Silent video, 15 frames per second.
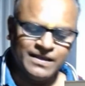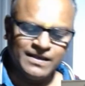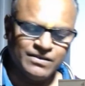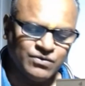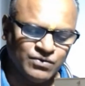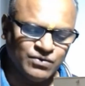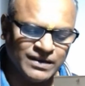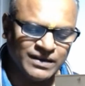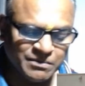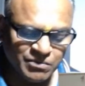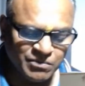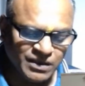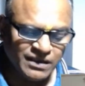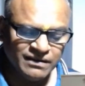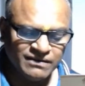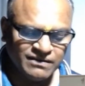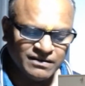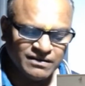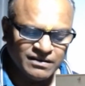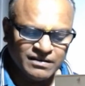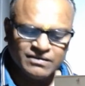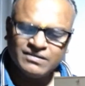So it means
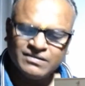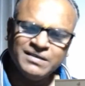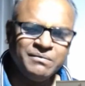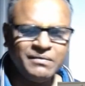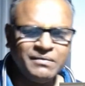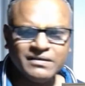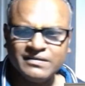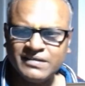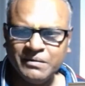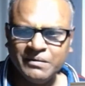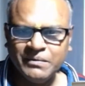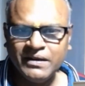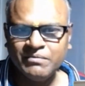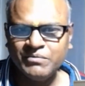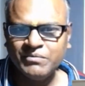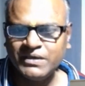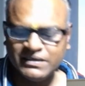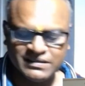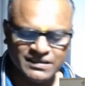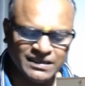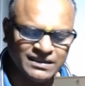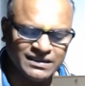similar
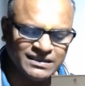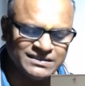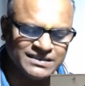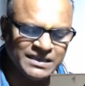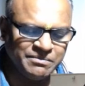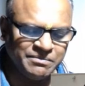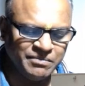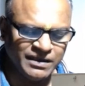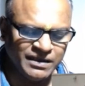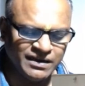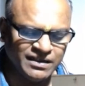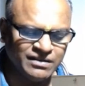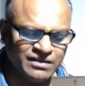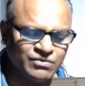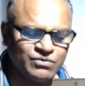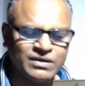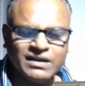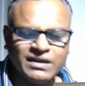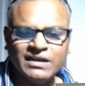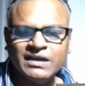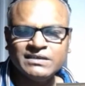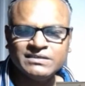means in the same manner you can
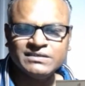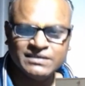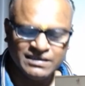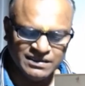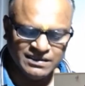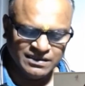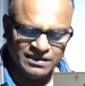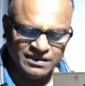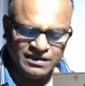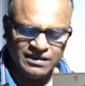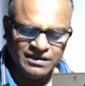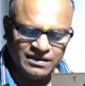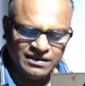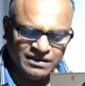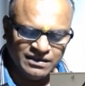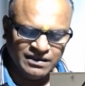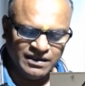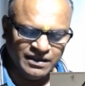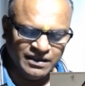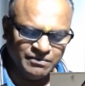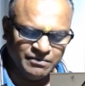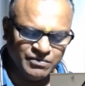ask,
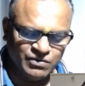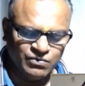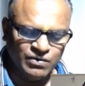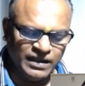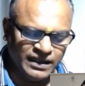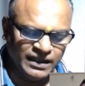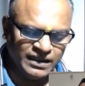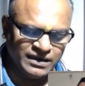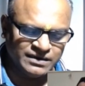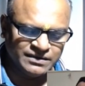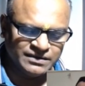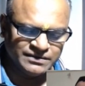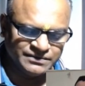have you had